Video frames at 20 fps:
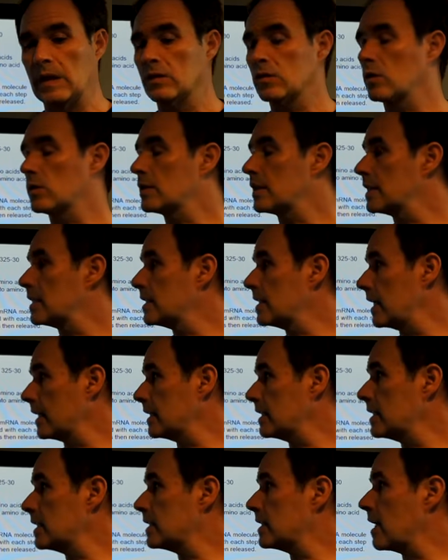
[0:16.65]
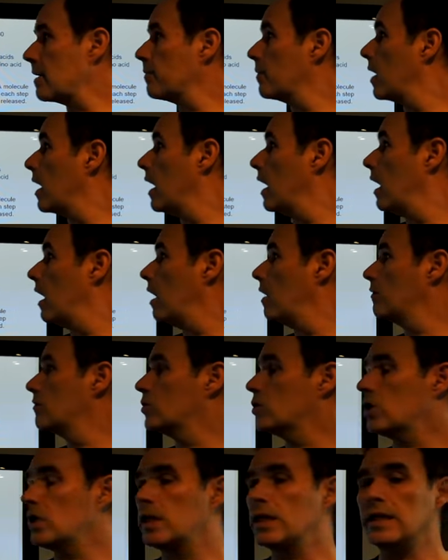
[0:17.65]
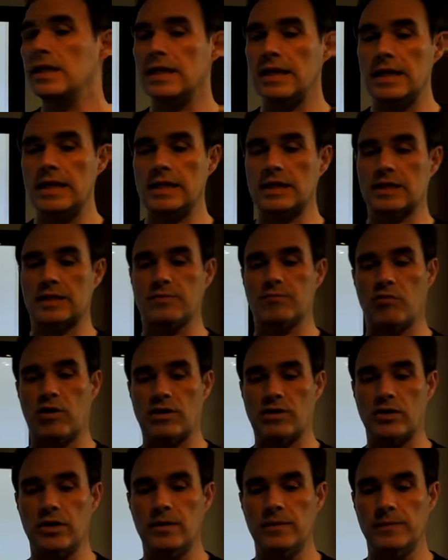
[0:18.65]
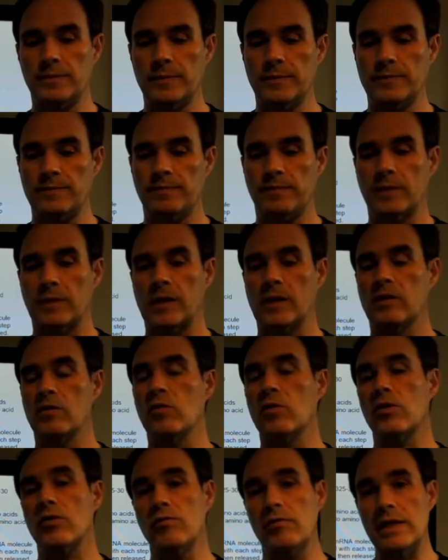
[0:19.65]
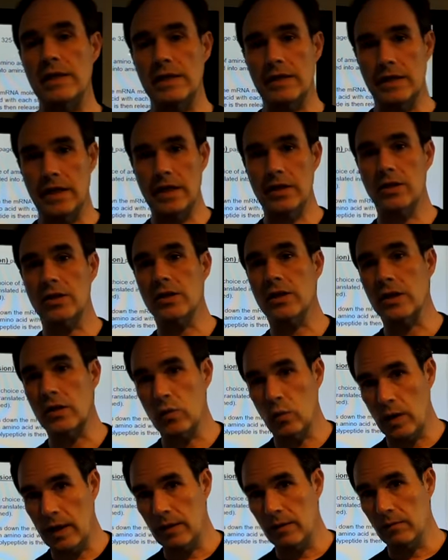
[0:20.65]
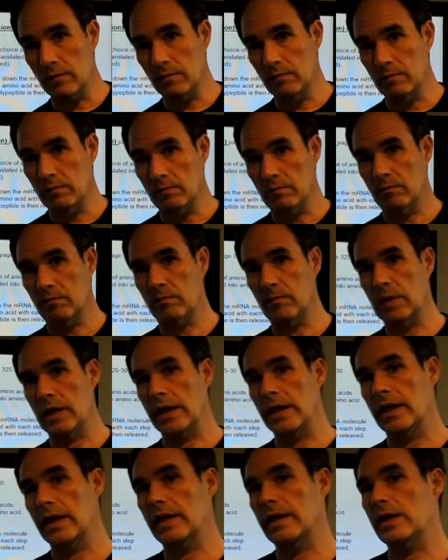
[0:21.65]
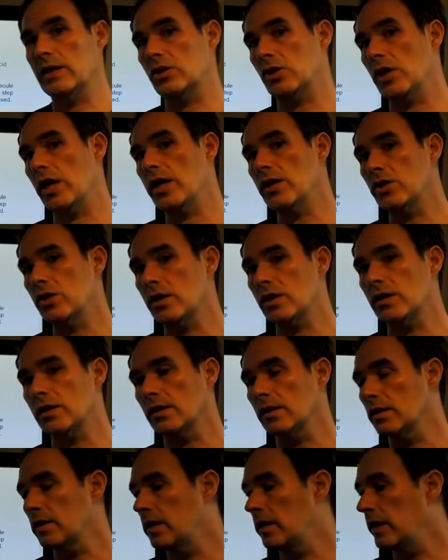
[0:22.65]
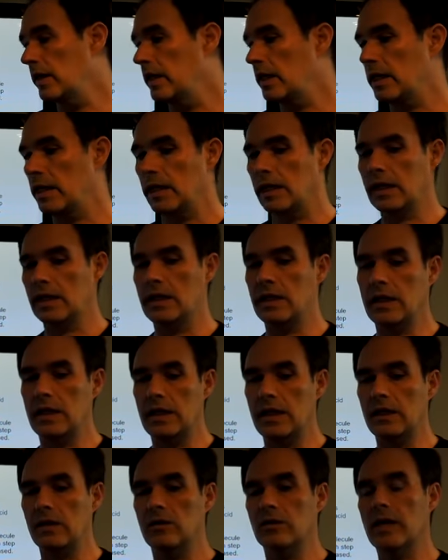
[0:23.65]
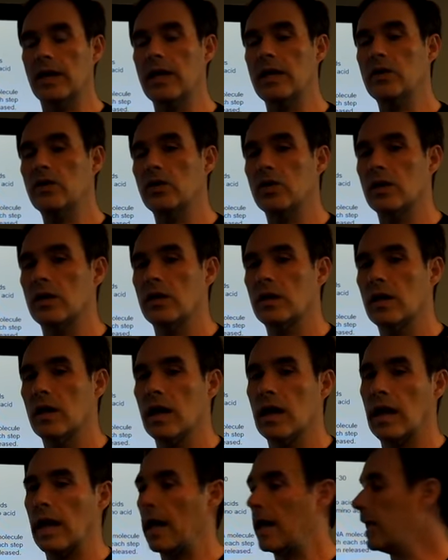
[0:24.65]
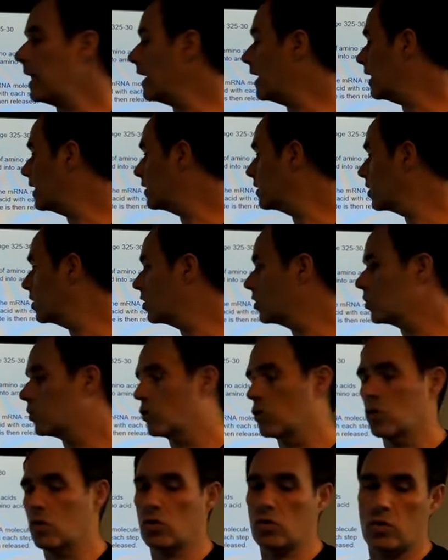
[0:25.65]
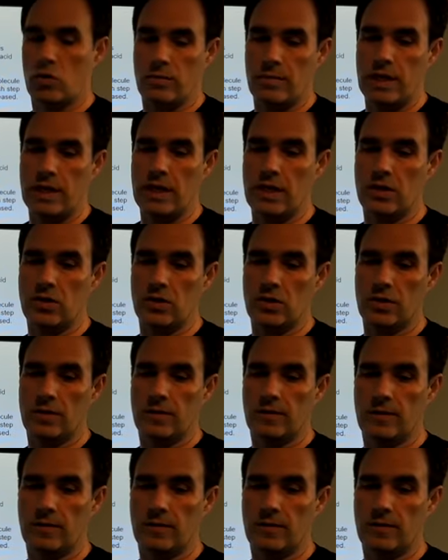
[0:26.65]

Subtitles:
So it's the second step of gene expression. There are three stages as well: initiation, elongation, and termination.